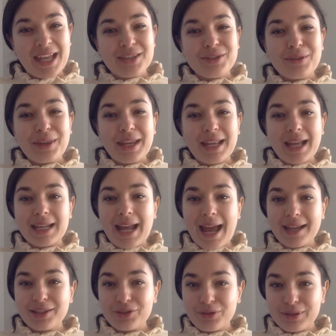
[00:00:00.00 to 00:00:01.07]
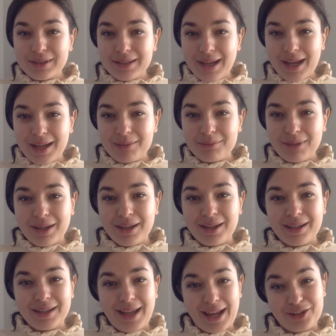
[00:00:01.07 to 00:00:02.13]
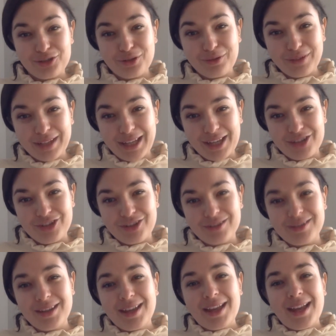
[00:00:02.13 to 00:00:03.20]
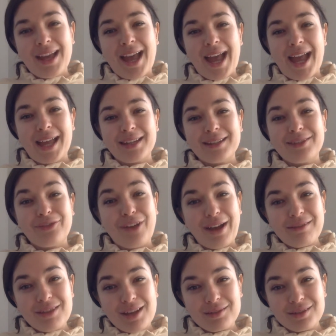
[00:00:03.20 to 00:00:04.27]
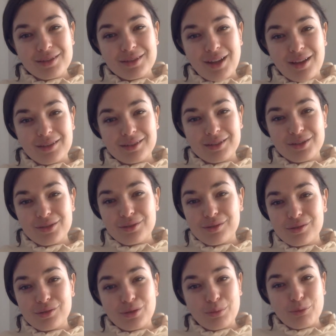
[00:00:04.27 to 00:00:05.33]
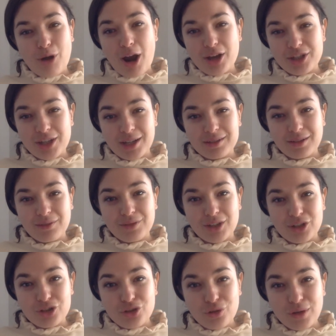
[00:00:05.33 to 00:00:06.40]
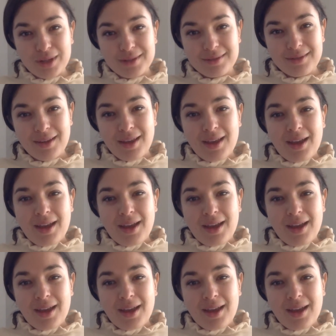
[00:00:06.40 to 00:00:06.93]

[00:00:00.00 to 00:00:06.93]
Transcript: So they get extra time, extra vacation, and $5,000 to do a project of their choice.